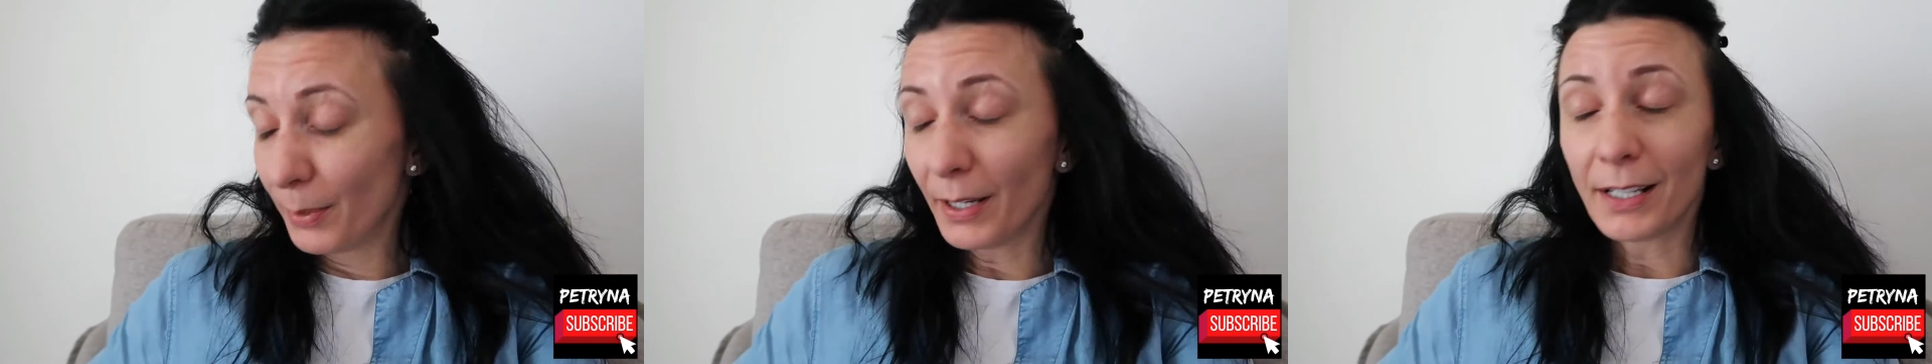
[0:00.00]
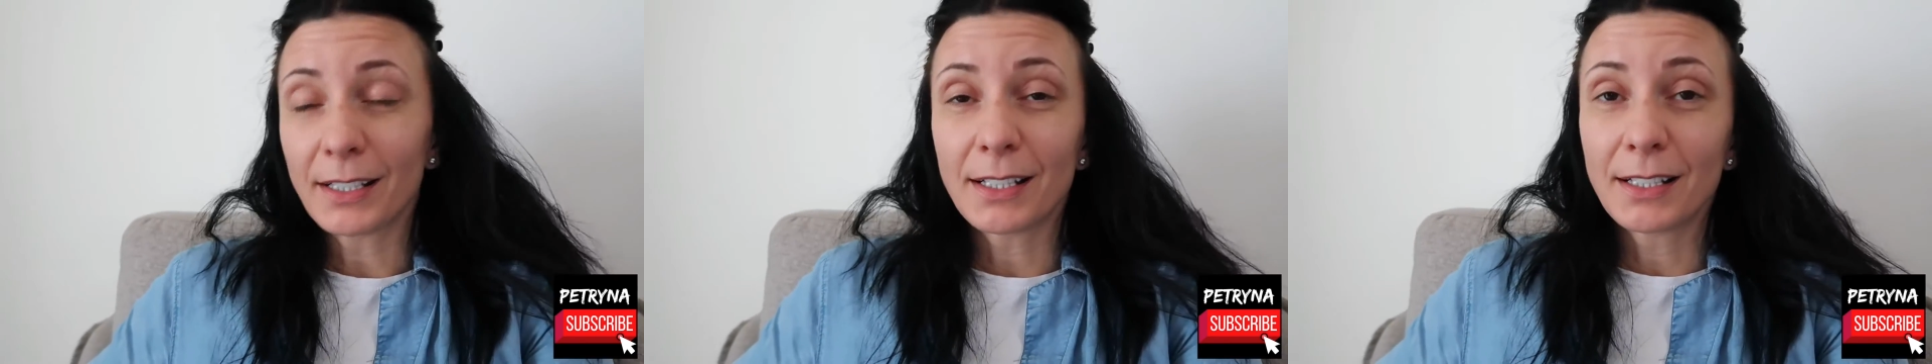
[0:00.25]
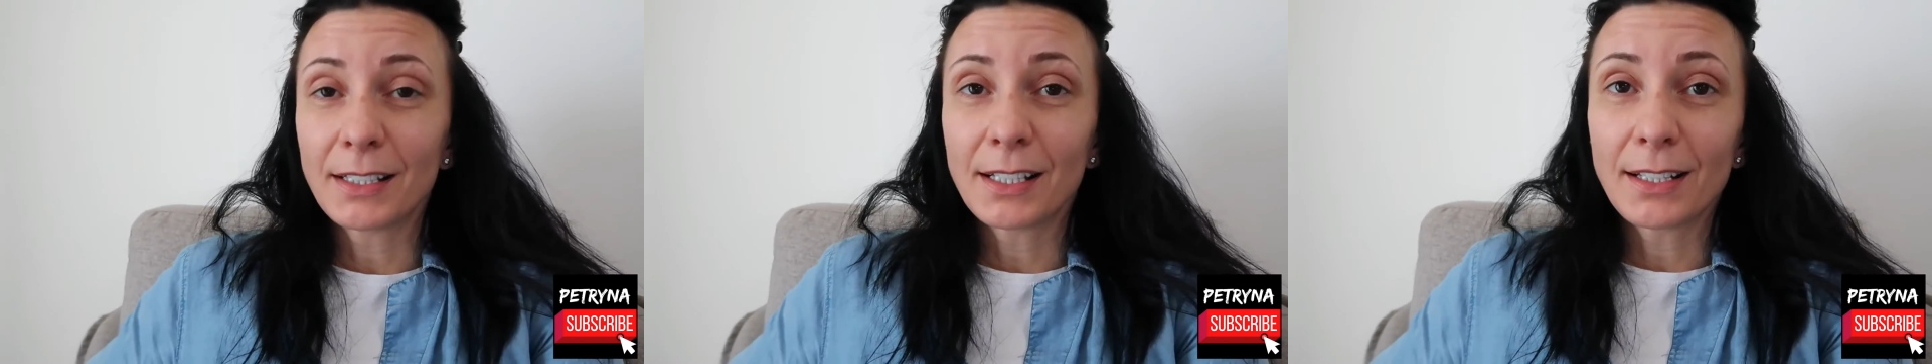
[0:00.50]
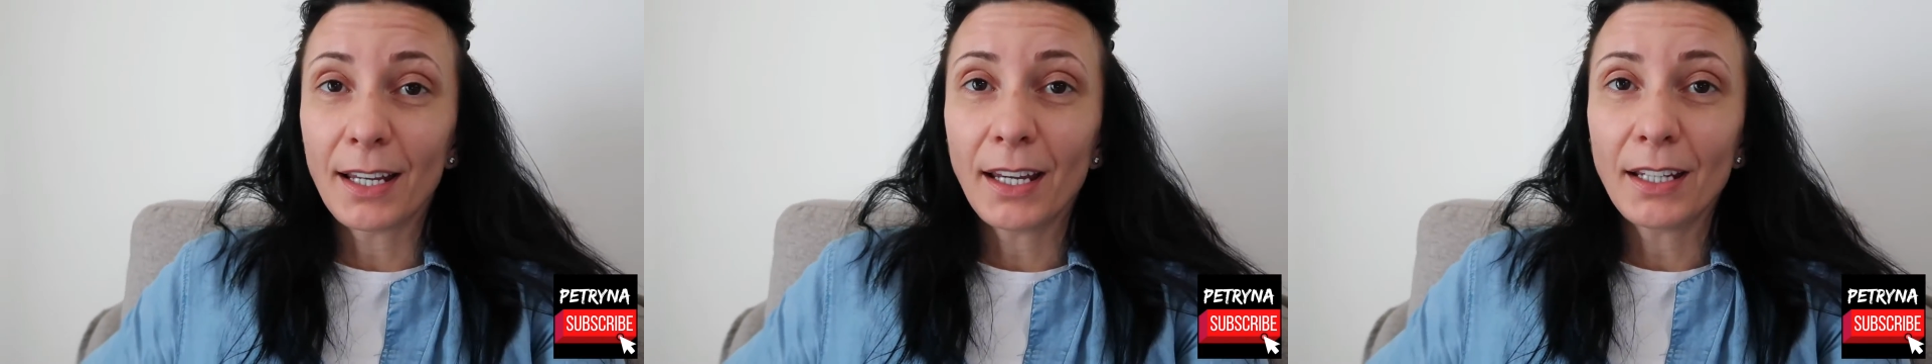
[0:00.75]
but
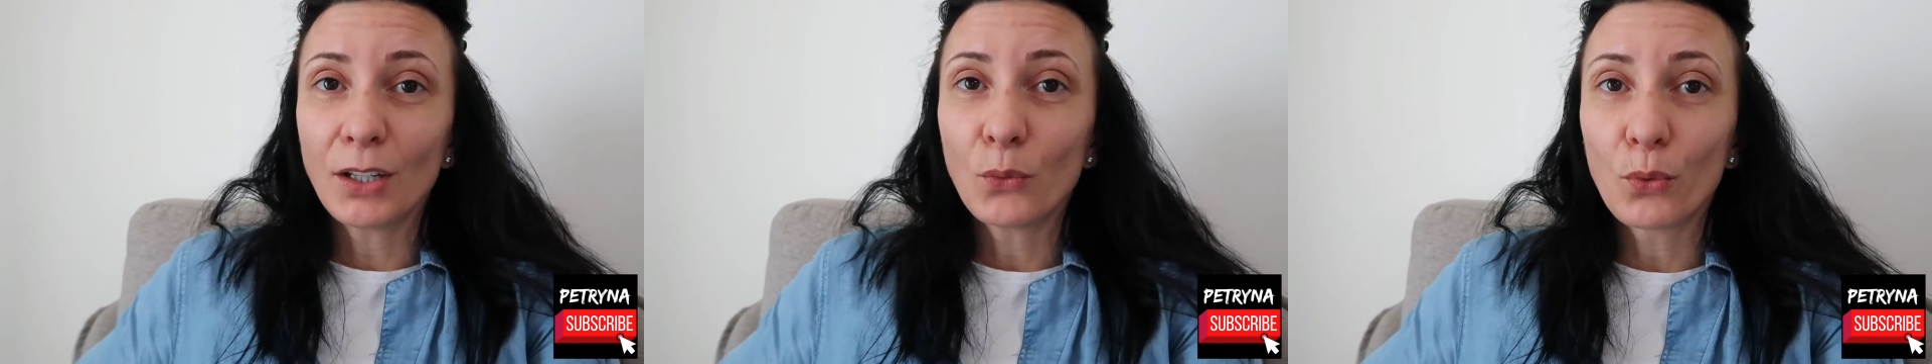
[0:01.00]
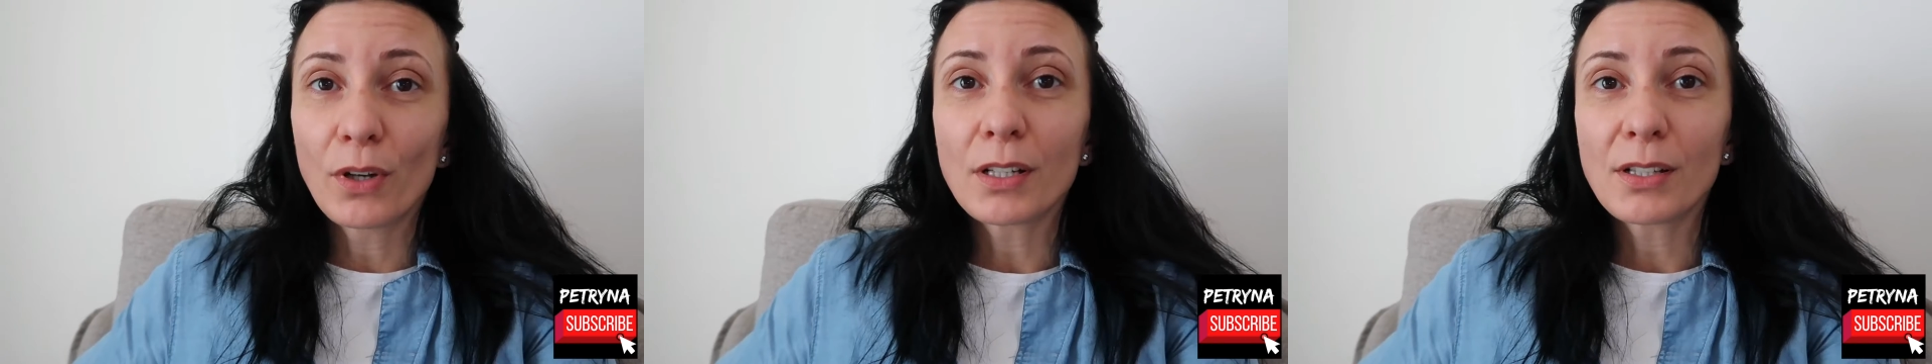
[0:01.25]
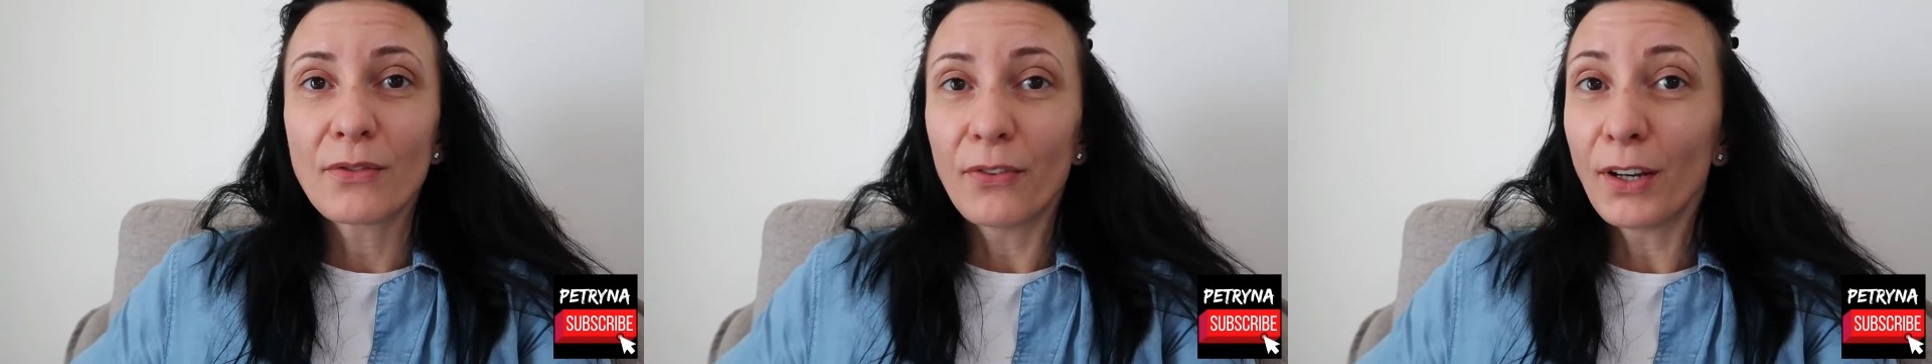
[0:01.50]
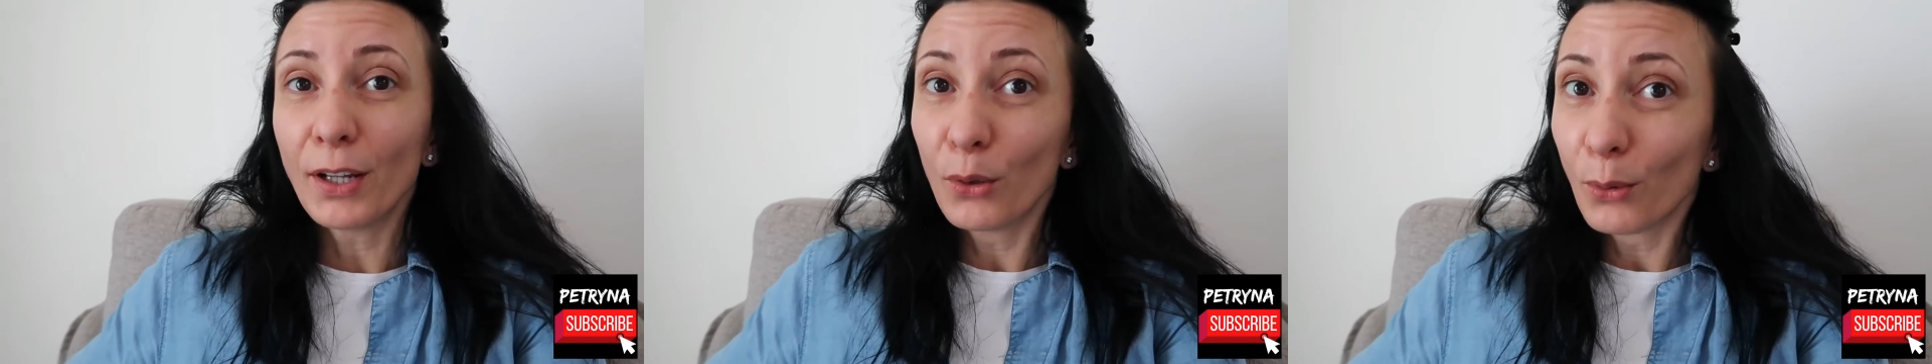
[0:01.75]
today it was
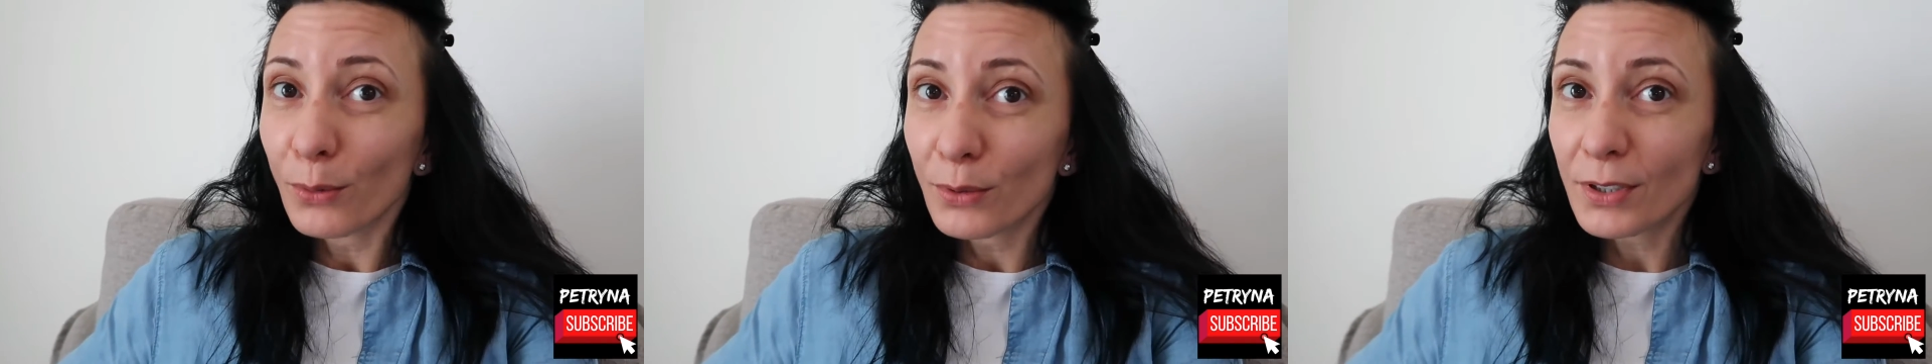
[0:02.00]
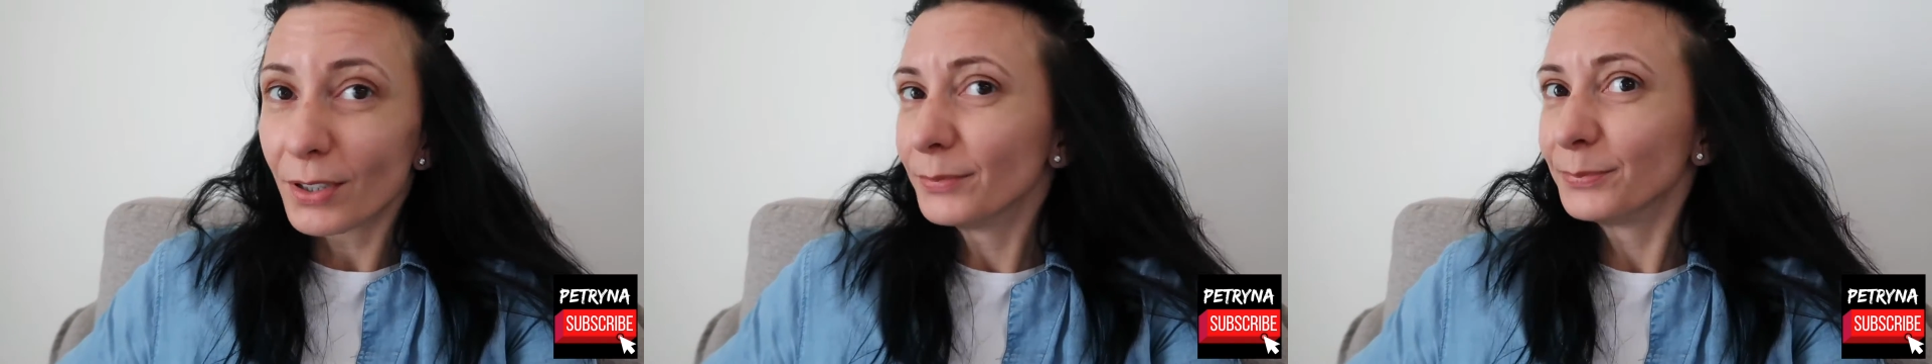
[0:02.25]
very good.